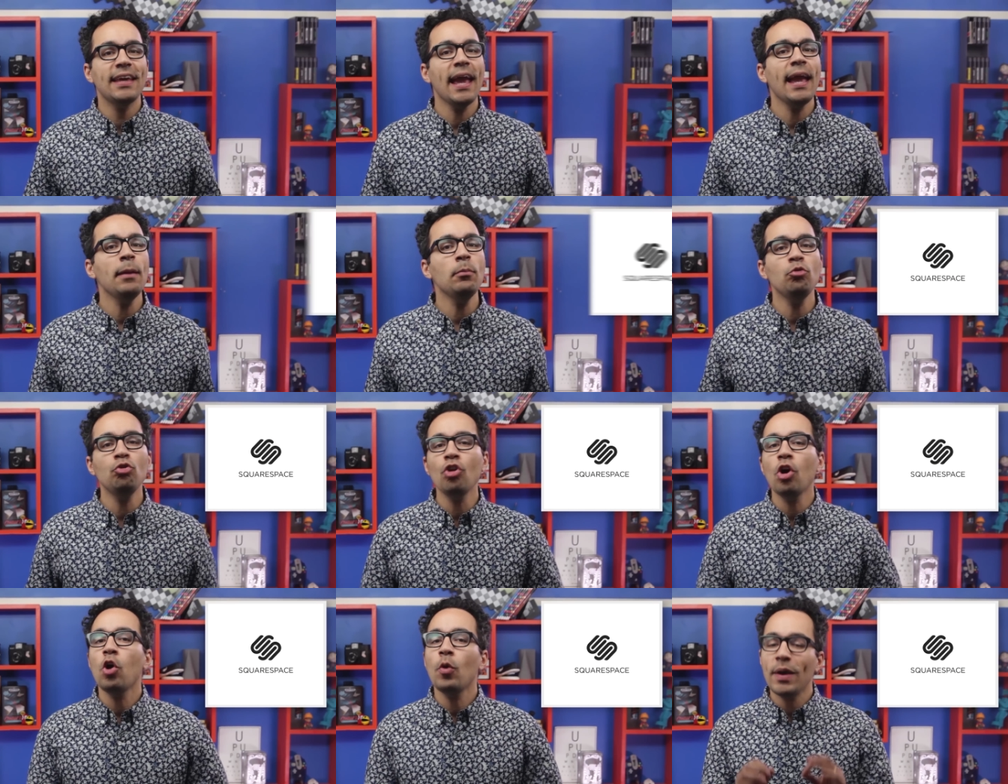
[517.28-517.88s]
Game
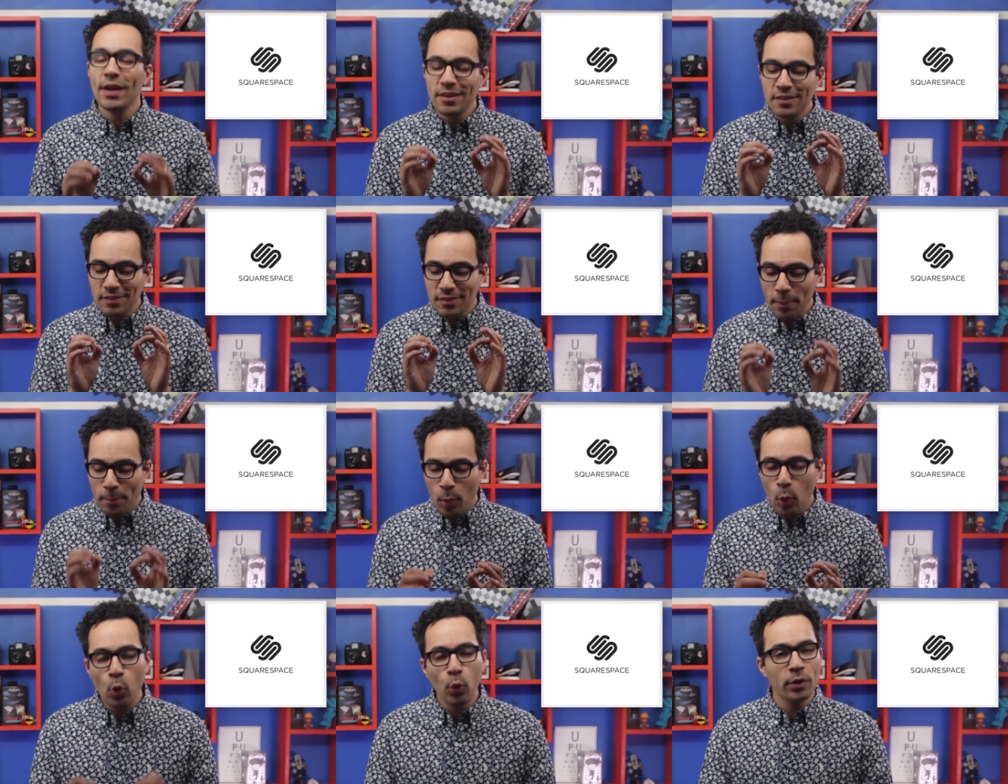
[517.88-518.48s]
Show is
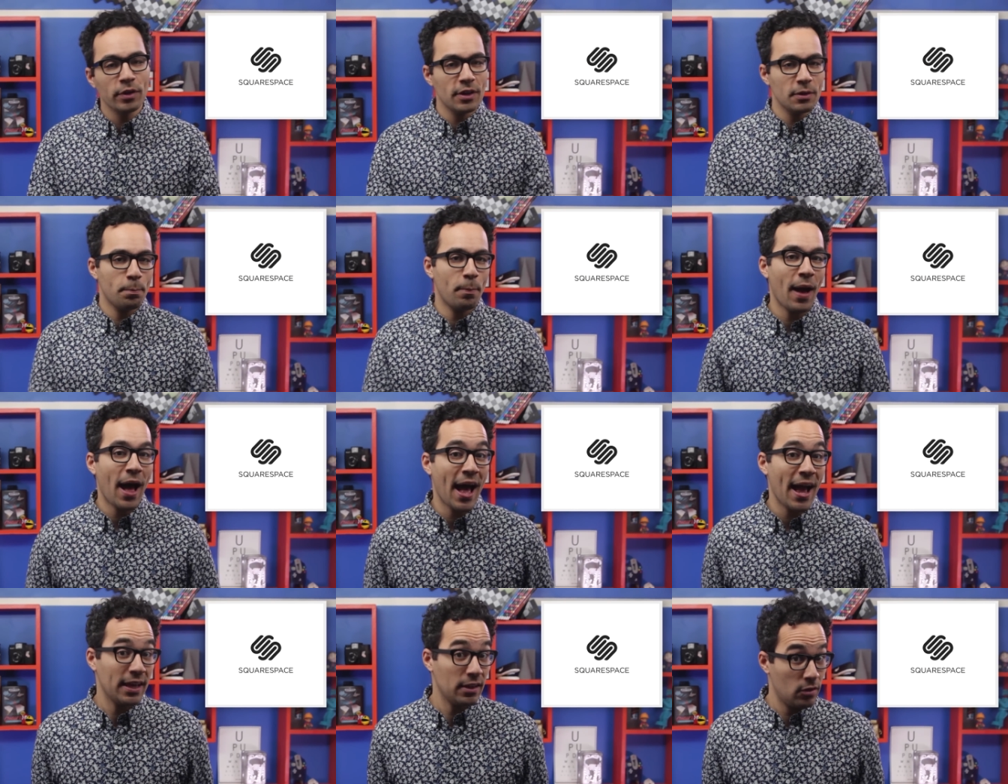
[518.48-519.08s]
supported
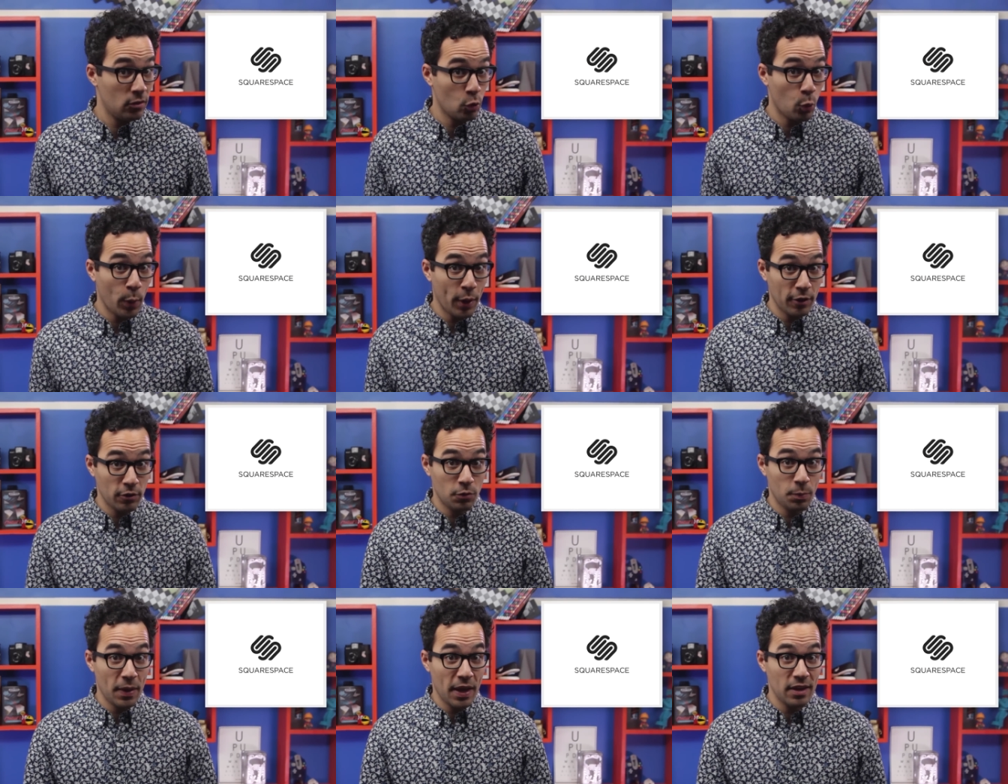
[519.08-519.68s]
by
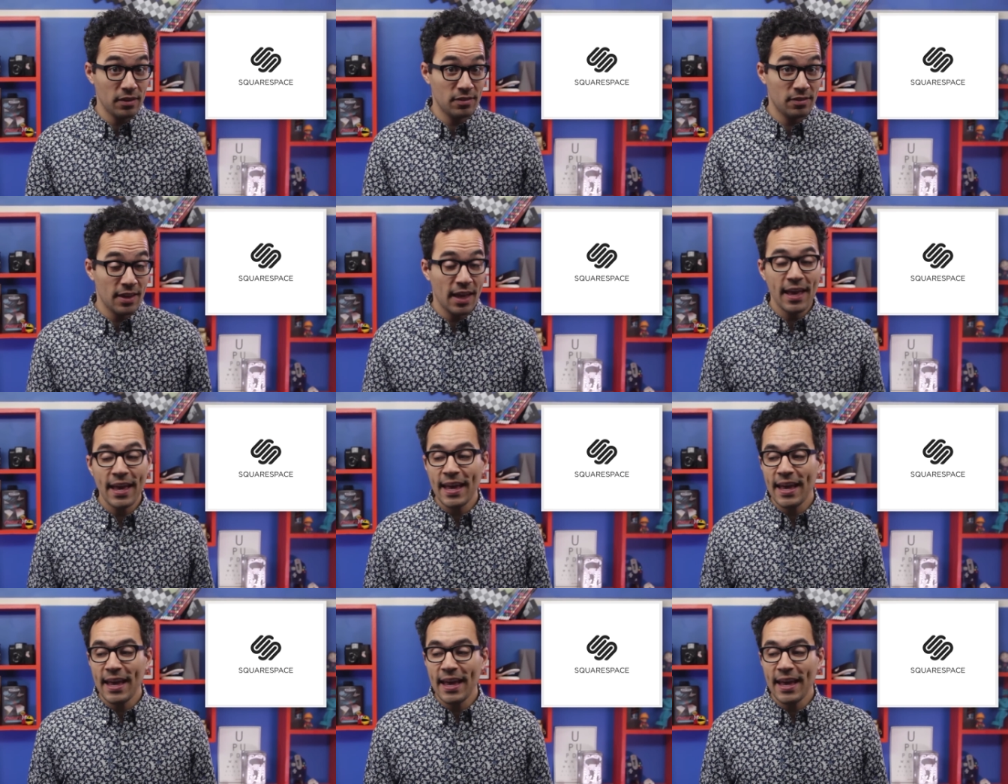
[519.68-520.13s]
Squarespace.